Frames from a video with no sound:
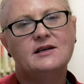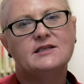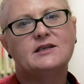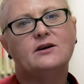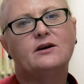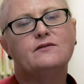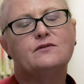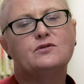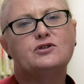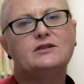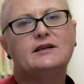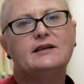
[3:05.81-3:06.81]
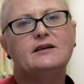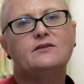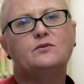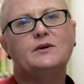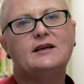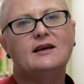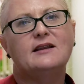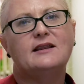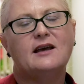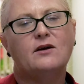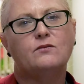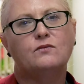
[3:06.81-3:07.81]
So unfortunately, if we
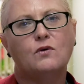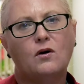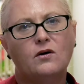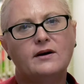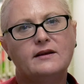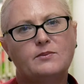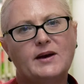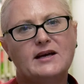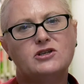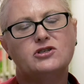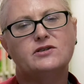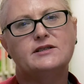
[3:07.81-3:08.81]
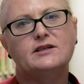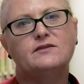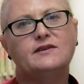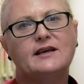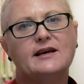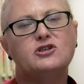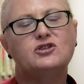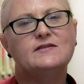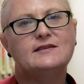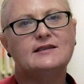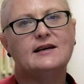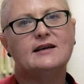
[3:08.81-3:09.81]
get that wrong at the patient
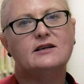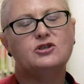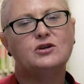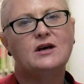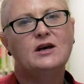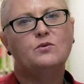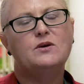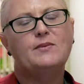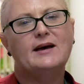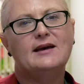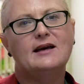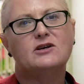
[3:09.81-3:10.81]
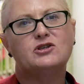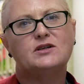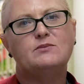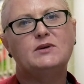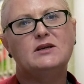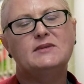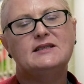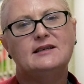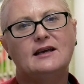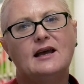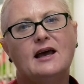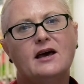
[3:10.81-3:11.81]
identification stage, we may actually be
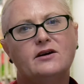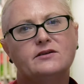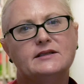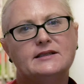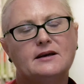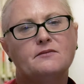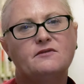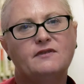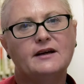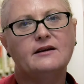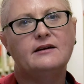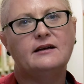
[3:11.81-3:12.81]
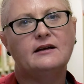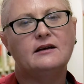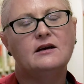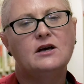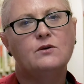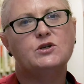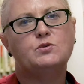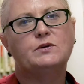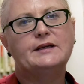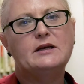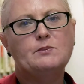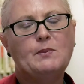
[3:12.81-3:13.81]
missing out on some funding which
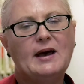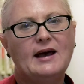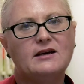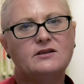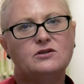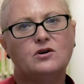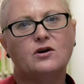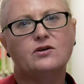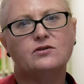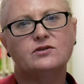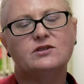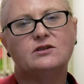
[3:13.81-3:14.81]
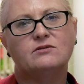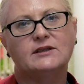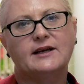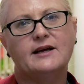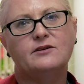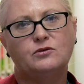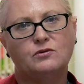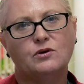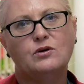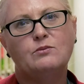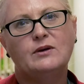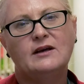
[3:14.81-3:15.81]
will impact the diagnostic related
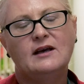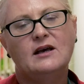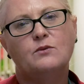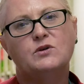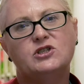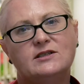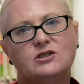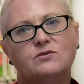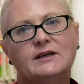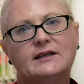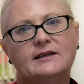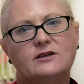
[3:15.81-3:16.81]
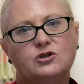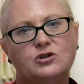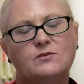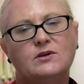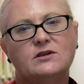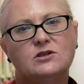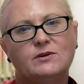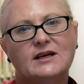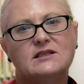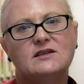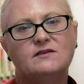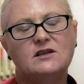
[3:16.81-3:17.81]
group, which is directly attributed to
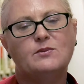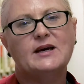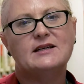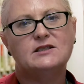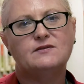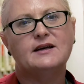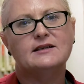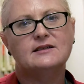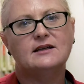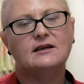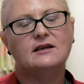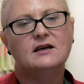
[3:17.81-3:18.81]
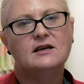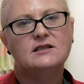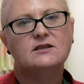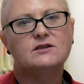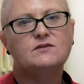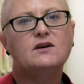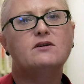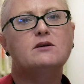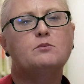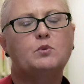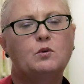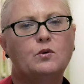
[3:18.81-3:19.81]
activity-based funding. So it's very
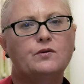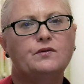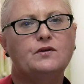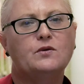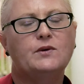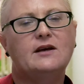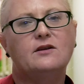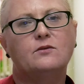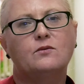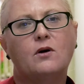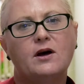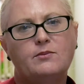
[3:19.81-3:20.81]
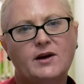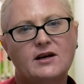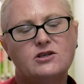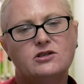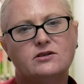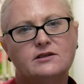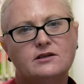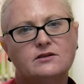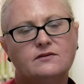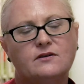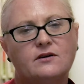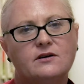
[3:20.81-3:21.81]
important that we get the right patient
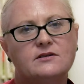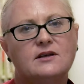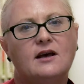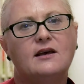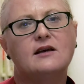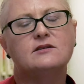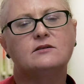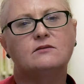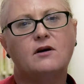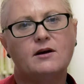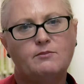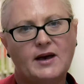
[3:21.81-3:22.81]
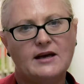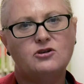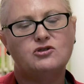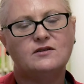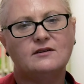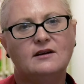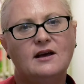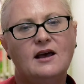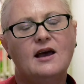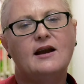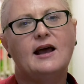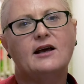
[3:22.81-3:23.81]
identifiers against the right patient
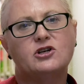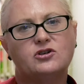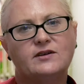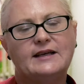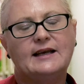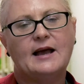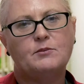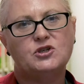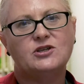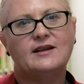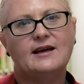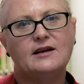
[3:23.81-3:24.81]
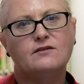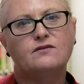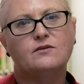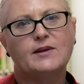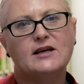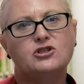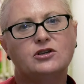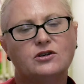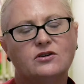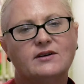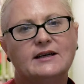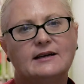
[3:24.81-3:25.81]
and actually capture that information
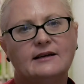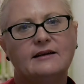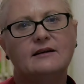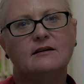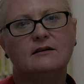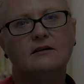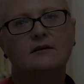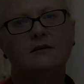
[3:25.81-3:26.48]
correctly.